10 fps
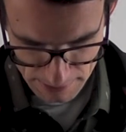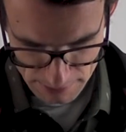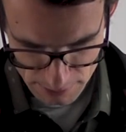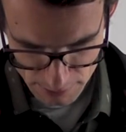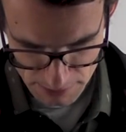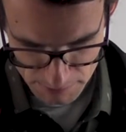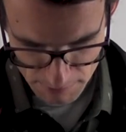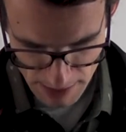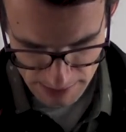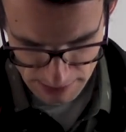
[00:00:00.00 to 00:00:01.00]
So it's
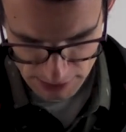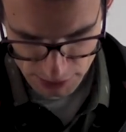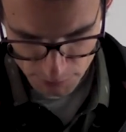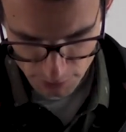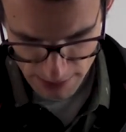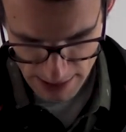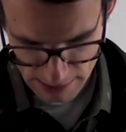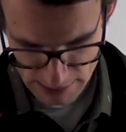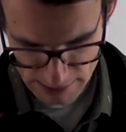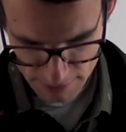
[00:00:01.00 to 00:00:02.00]
minus small
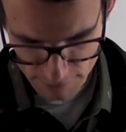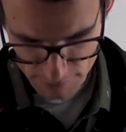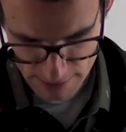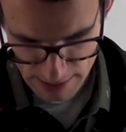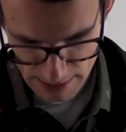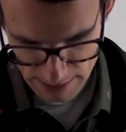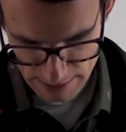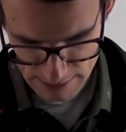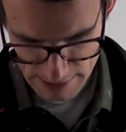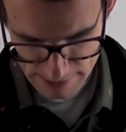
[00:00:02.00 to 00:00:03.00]
s V
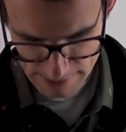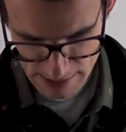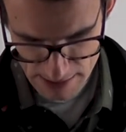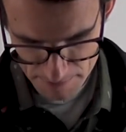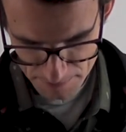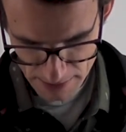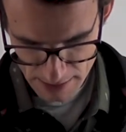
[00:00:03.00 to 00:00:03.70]
dt.